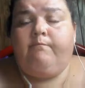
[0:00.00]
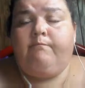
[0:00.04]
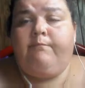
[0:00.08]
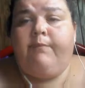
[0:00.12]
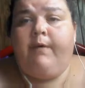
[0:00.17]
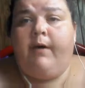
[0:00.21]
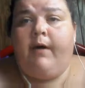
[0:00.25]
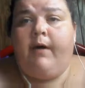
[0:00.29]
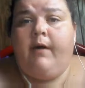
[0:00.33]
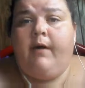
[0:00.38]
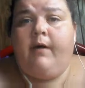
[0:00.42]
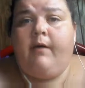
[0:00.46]

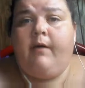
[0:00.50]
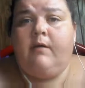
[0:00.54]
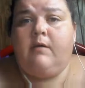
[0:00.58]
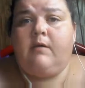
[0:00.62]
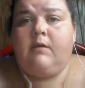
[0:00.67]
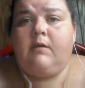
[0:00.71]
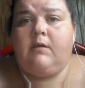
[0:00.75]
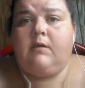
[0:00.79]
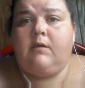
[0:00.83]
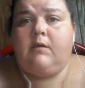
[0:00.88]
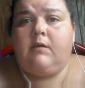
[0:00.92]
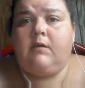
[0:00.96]
But,
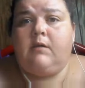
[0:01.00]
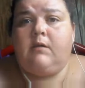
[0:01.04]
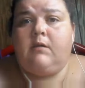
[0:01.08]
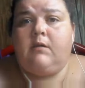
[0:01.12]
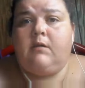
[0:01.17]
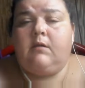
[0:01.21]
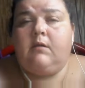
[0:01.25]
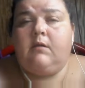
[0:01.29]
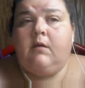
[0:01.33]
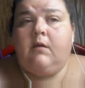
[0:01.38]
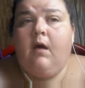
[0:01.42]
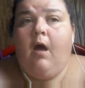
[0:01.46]

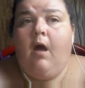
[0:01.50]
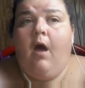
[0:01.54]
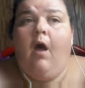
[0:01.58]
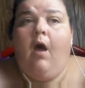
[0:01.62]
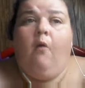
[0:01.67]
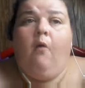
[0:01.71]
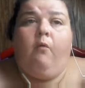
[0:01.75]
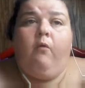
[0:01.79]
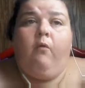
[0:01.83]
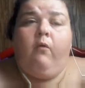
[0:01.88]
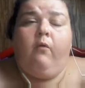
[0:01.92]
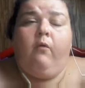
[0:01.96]

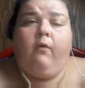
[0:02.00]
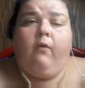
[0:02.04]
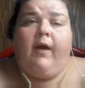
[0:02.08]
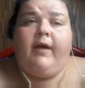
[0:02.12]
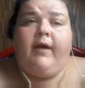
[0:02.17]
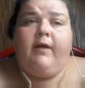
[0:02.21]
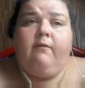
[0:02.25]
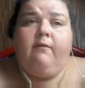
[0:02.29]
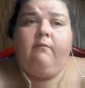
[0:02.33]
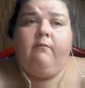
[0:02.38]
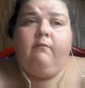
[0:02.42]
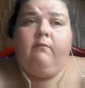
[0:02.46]
well, I
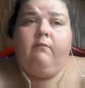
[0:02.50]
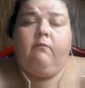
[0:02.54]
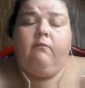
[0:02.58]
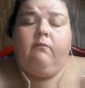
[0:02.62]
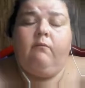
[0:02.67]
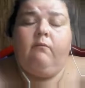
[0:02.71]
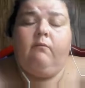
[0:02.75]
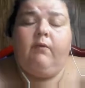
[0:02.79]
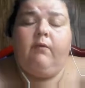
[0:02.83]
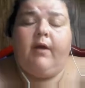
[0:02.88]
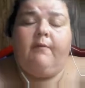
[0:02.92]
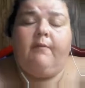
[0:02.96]
can
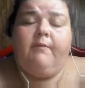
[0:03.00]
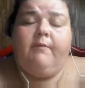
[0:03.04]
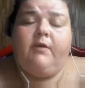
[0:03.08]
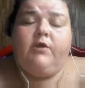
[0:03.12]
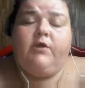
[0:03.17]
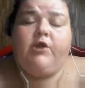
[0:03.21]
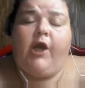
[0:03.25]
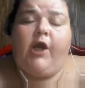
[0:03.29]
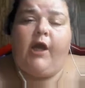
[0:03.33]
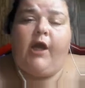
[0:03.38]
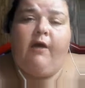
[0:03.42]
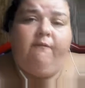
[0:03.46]

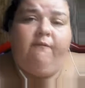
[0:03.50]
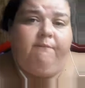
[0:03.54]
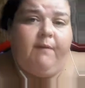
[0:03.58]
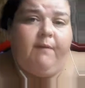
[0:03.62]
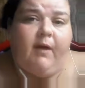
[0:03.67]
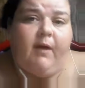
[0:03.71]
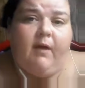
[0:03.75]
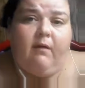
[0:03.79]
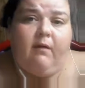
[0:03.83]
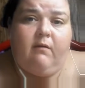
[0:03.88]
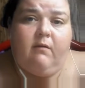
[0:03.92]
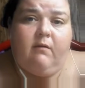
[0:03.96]
recommend J.F.
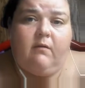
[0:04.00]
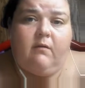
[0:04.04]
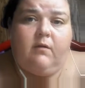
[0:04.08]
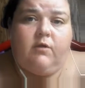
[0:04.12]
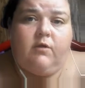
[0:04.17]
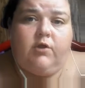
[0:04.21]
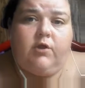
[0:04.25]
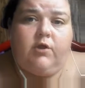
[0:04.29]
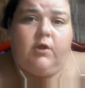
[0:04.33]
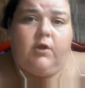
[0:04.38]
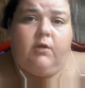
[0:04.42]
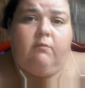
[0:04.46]
Penn.
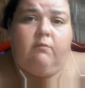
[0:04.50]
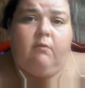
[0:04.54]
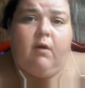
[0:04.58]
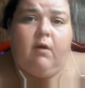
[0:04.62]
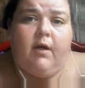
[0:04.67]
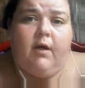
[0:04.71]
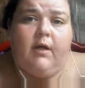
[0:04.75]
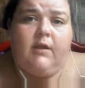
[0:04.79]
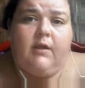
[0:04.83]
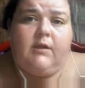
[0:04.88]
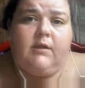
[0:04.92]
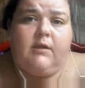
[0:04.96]
She
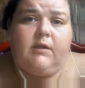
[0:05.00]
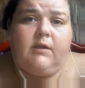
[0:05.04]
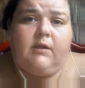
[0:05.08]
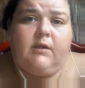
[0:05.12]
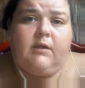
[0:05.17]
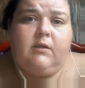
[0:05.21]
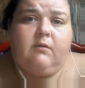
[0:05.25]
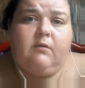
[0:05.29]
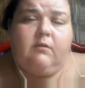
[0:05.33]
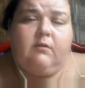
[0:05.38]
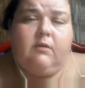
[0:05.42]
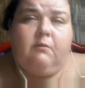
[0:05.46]

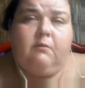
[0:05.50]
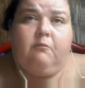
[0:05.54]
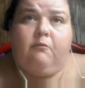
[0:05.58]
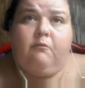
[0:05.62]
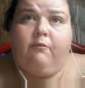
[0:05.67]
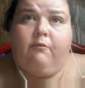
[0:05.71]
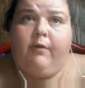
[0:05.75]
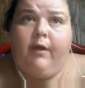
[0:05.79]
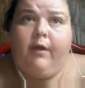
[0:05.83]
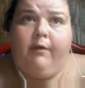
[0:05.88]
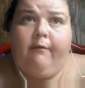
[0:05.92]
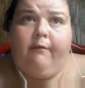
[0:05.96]
writes some
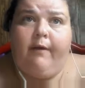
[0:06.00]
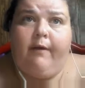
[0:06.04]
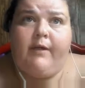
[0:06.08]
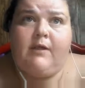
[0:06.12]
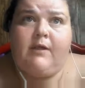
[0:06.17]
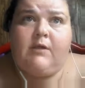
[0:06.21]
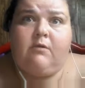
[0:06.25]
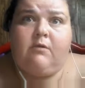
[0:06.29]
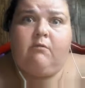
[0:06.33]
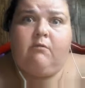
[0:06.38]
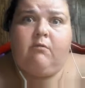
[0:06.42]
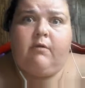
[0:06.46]
really great
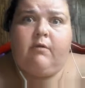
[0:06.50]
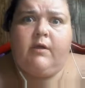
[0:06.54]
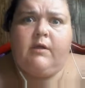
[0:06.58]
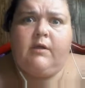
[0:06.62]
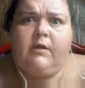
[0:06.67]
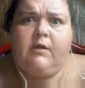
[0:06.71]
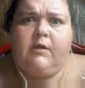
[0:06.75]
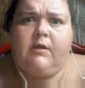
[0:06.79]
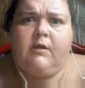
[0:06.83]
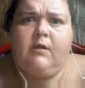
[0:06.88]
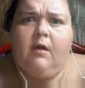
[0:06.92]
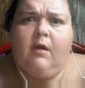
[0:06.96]

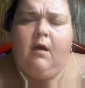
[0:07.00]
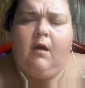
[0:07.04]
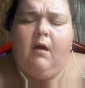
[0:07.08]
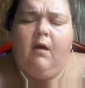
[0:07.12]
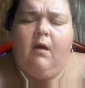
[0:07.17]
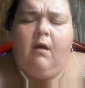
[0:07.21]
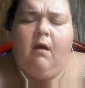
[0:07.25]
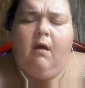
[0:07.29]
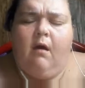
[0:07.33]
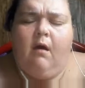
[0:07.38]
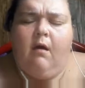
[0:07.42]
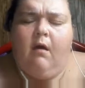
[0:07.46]
stories.
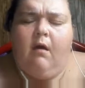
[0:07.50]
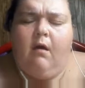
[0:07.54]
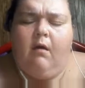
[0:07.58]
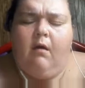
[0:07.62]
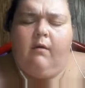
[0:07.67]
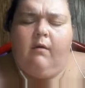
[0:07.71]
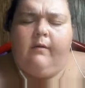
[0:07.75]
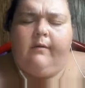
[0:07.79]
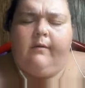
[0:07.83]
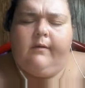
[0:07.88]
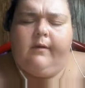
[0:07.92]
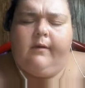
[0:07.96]

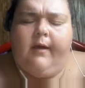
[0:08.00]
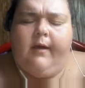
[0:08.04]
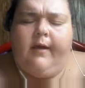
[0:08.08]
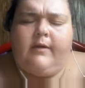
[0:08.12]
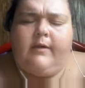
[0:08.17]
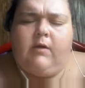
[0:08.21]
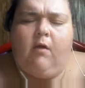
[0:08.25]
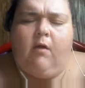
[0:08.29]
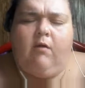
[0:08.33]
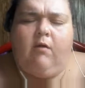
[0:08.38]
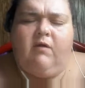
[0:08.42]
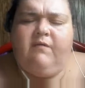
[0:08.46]

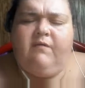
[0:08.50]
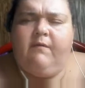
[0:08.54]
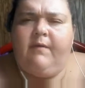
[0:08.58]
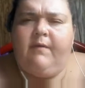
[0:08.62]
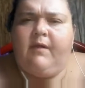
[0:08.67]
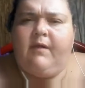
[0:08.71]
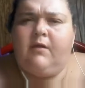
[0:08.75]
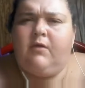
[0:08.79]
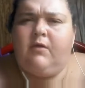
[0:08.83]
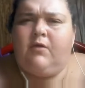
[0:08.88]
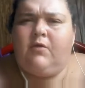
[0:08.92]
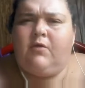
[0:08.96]
It's hard for
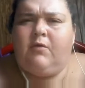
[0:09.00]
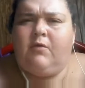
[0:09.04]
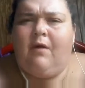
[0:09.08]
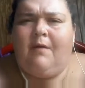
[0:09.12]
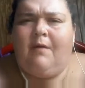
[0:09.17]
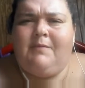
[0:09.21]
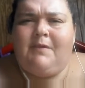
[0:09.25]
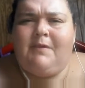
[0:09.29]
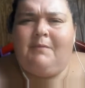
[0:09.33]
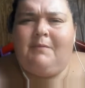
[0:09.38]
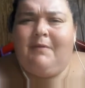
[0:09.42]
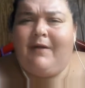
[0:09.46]
me to
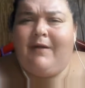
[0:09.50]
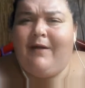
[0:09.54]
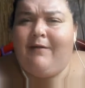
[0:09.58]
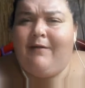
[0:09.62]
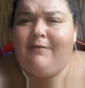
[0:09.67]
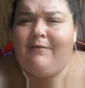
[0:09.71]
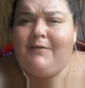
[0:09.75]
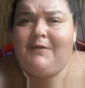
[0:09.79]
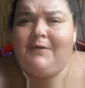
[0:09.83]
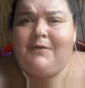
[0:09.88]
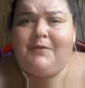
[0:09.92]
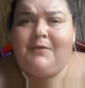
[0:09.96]
describe somebody
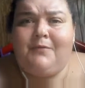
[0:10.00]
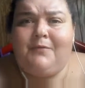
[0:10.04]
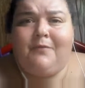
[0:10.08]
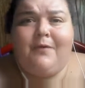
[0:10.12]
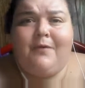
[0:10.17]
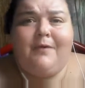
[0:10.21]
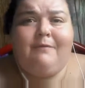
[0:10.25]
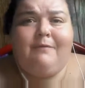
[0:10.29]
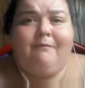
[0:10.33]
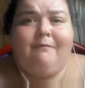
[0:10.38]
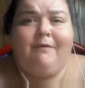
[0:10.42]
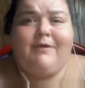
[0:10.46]
else's
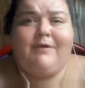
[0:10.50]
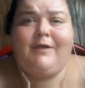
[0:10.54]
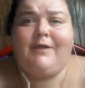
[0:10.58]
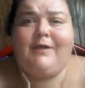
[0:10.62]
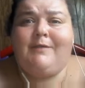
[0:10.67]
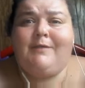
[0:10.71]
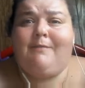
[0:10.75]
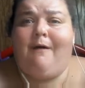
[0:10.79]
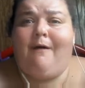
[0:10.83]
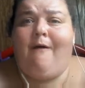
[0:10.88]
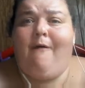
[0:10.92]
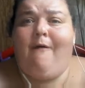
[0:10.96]
stories, much
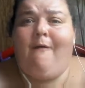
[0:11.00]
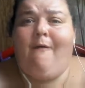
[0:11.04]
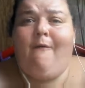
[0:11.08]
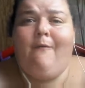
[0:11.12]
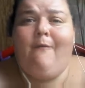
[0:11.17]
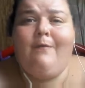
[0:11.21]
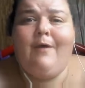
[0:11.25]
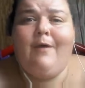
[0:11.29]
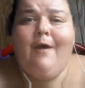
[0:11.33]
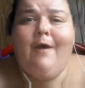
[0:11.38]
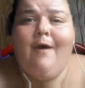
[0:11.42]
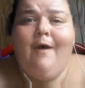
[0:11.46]
less my
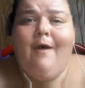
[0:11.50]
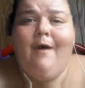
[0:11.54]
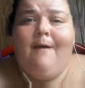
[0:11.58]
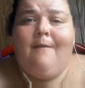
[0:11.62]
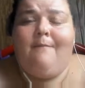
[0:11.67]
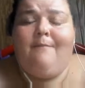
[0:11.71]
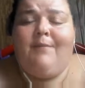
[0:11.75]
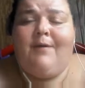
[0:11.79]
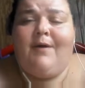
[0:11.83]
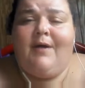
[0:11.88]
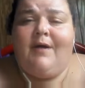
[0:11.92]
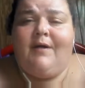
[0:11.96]
own.
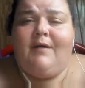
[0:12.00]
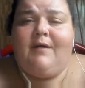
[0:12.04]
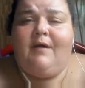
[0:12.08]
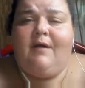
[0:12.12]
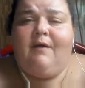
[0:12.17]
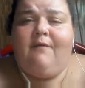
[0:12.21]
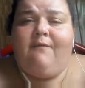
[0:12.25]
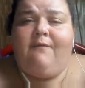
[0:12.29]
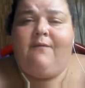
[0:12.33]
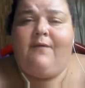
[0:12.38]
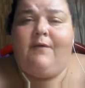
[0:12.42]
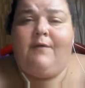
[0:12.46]
But
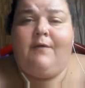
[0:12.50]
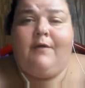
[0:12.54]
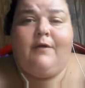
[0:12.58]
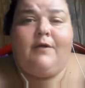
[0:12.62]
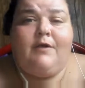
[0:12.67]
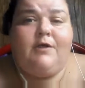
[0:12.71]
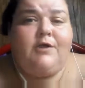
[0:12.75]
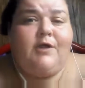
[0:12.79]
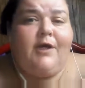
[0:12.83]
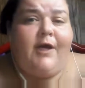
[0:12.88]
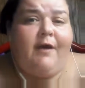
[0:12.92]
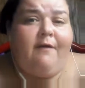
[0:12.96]
if you go
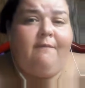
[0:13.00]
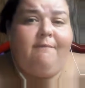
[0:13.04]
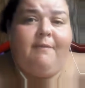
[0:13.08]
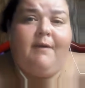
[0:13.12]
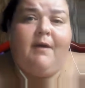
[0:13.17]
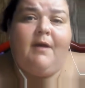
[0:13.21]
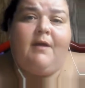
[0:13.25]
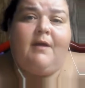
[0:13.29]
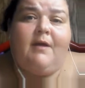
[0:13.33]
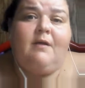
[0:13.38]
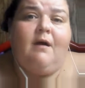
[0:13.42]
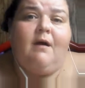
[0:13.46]
to
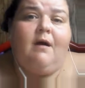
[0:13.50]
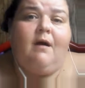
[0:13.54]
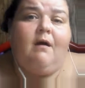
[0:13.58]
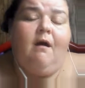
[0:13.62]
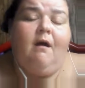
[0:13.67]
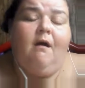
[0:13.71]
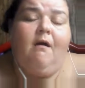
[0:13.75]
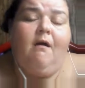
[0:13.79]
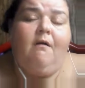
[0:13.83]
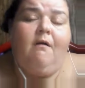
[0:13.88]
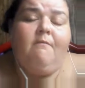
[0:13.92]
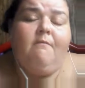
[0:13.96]

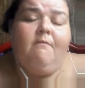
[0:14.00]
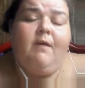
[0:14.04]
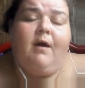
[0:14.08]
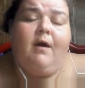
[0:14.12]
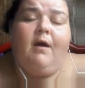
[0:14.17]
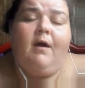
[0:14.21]
jfpenn.com,